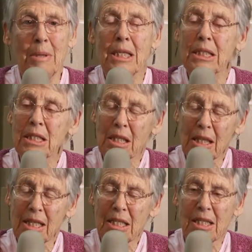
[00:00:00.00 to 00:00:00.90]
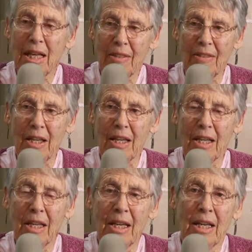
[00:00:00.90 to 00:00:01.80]
and it still is, I think.
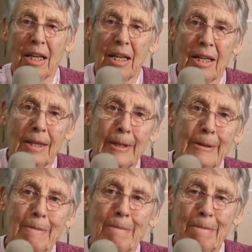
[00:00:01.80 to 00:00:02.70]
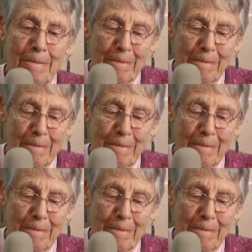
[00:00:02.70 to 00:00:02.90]
Um,